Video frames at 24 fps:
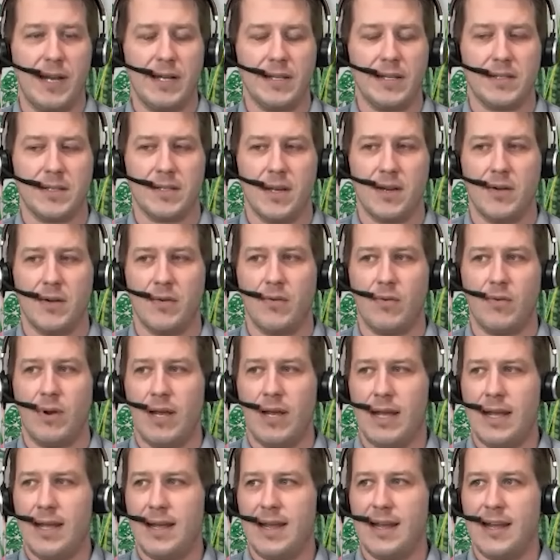And so
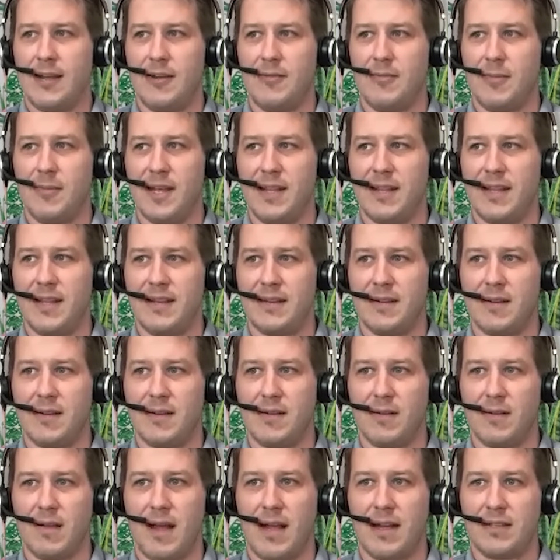I think a
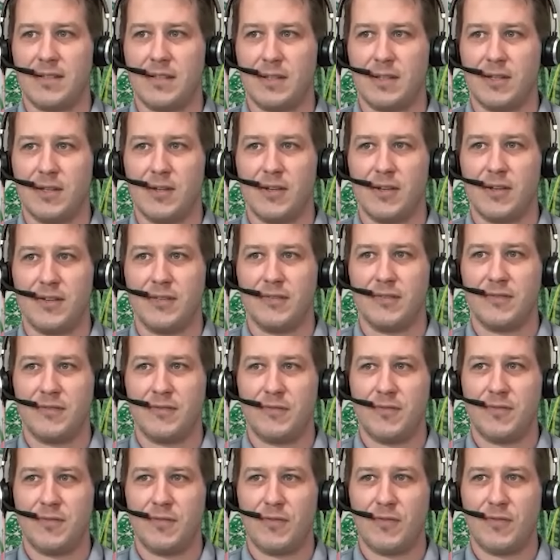lot to learn
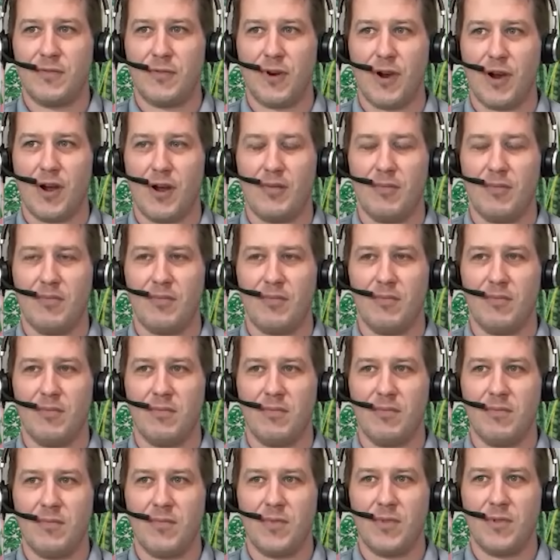from
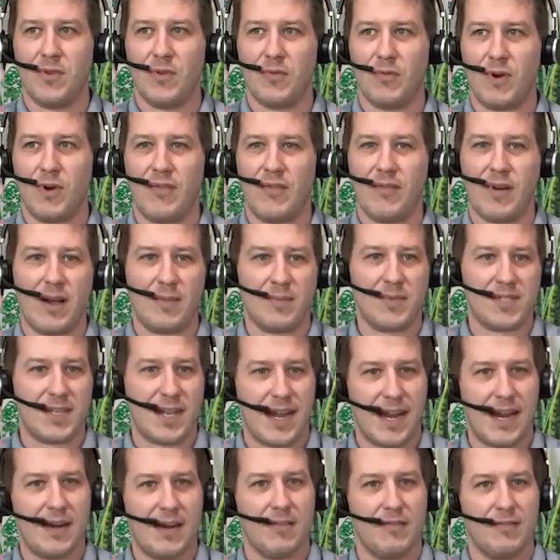the RevOps
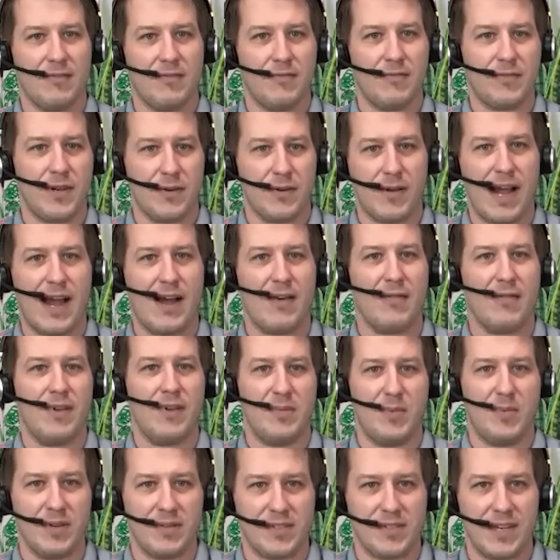side of how
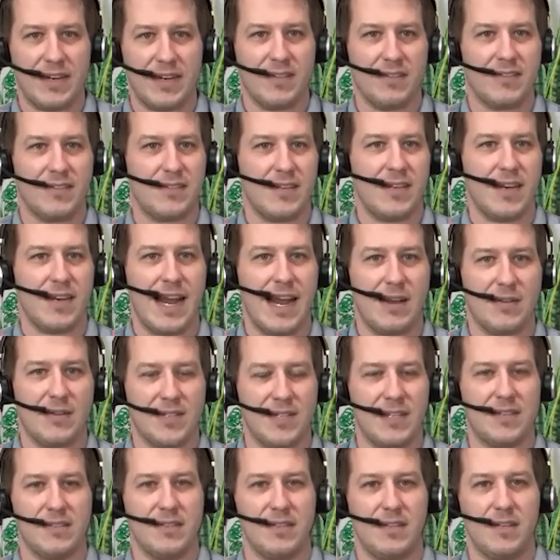VP of sales and how
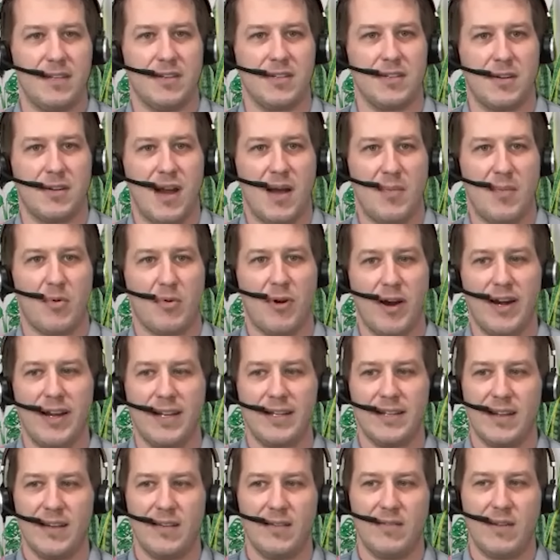sales leaders are
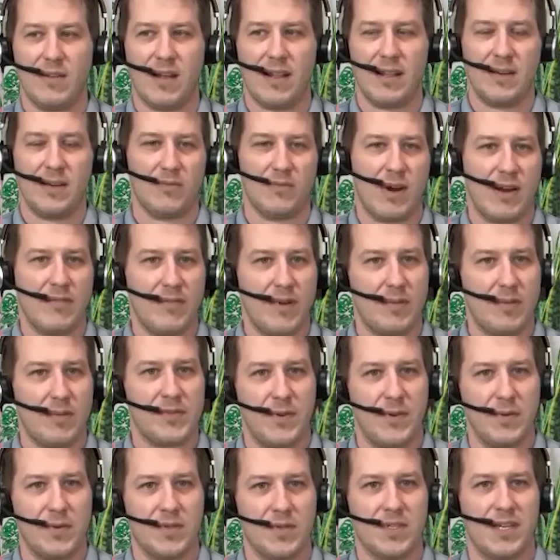operating that I think RevOps
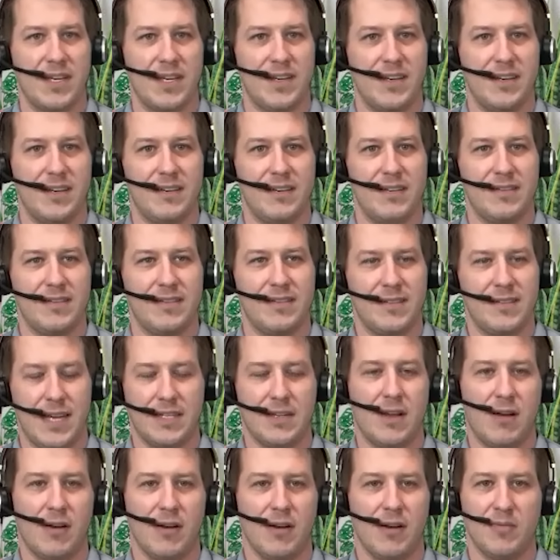folks can take
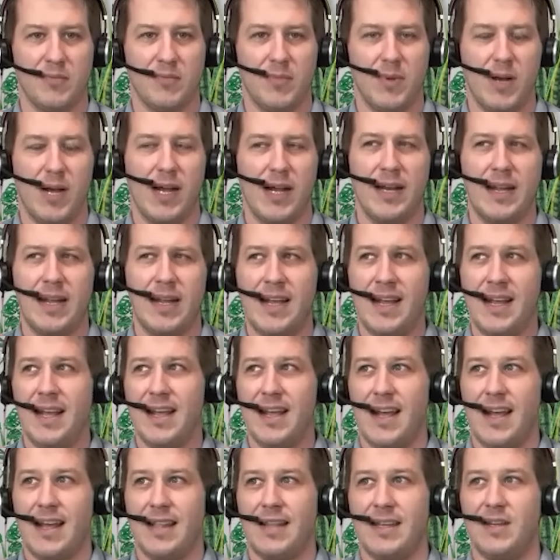to heart. But
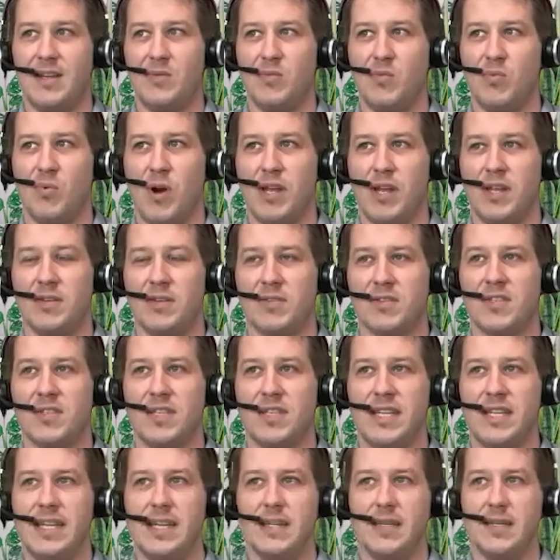I think what you'll
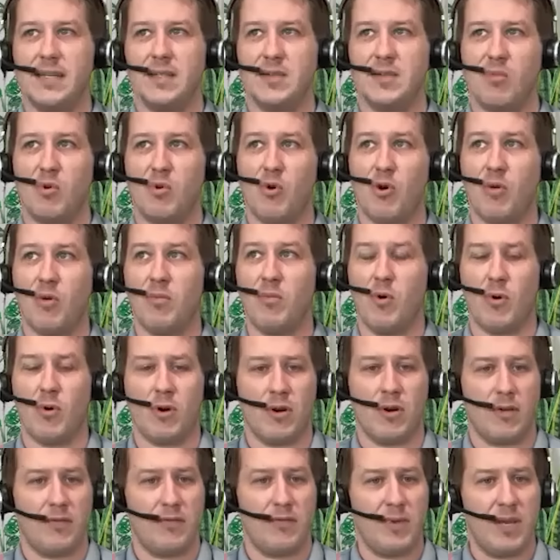see is more and
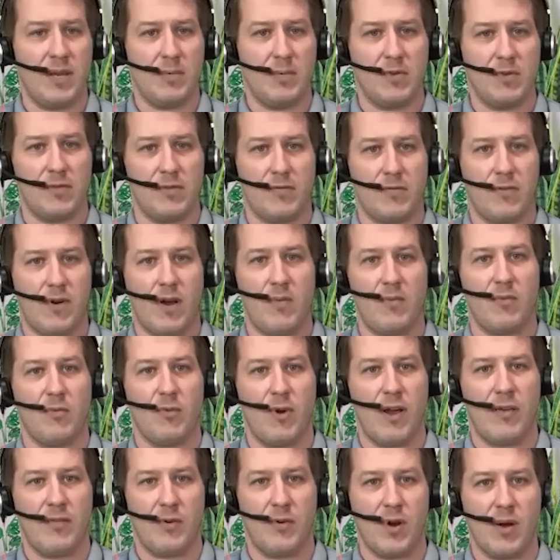more of people from
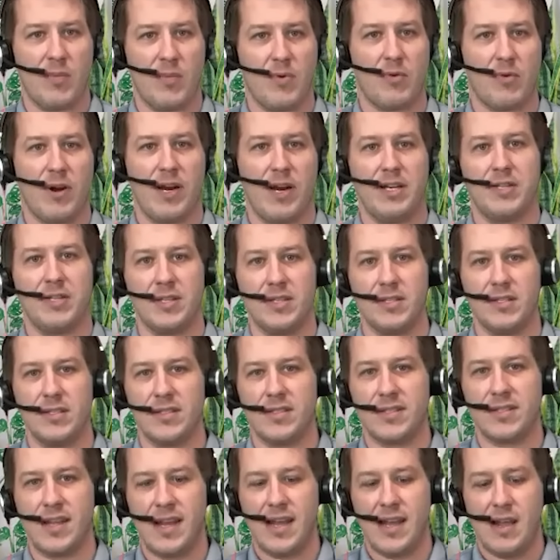revenue
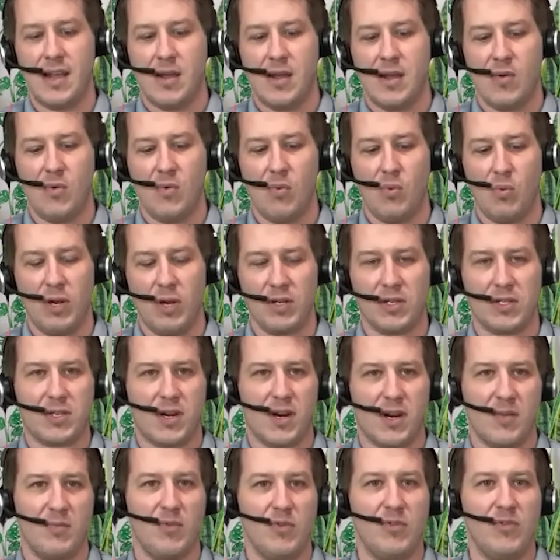operations will
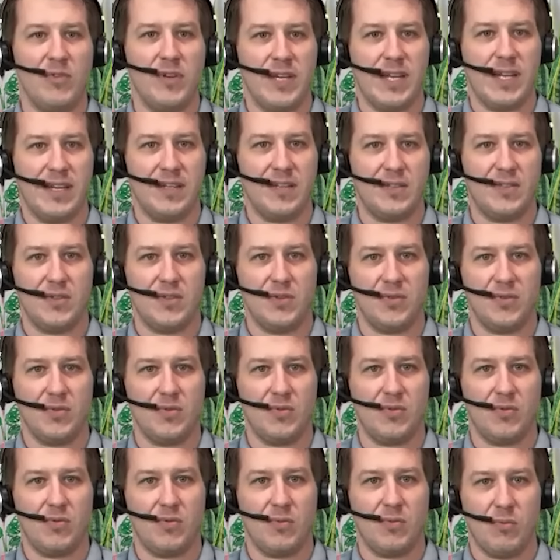start moving
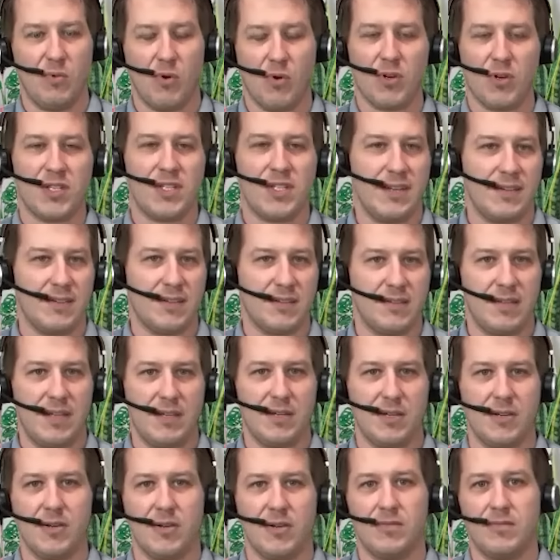into more sales
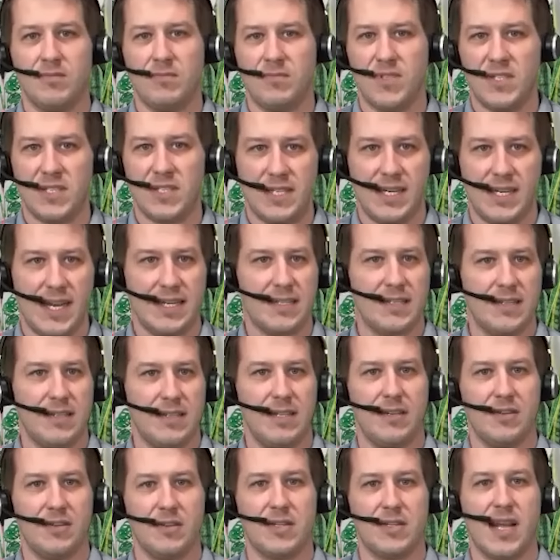leader, CS
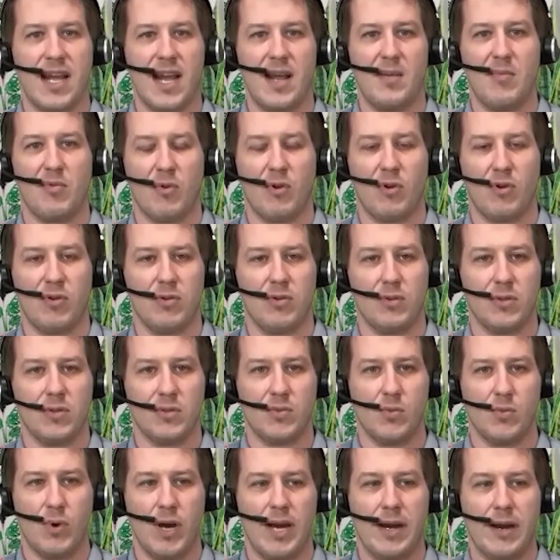leader type roles
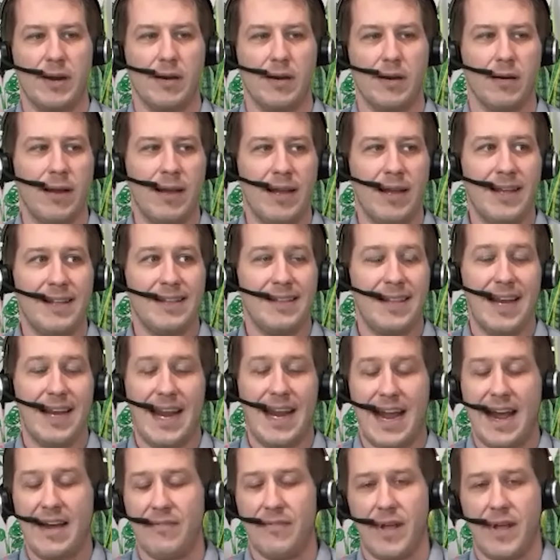where they
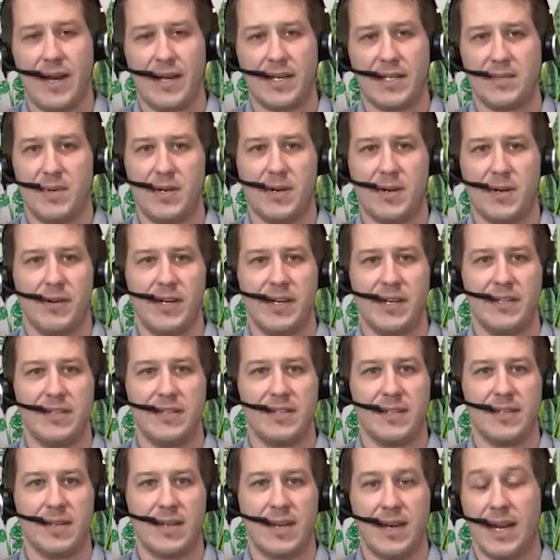have that
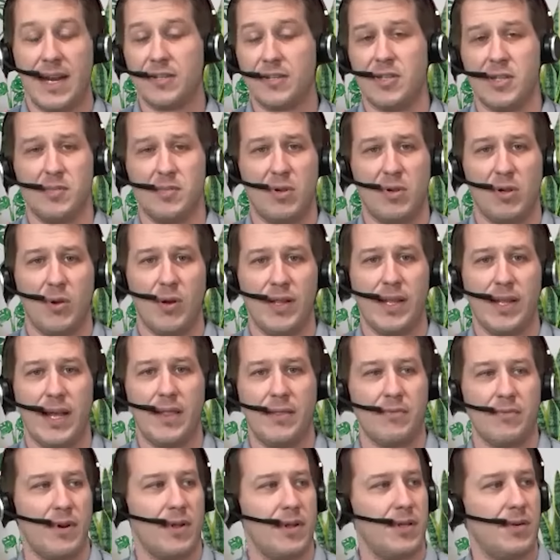experience and can actually deploy
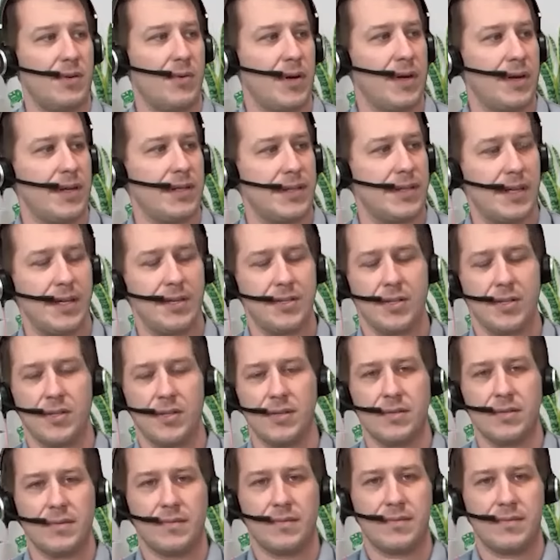that throughout the organization.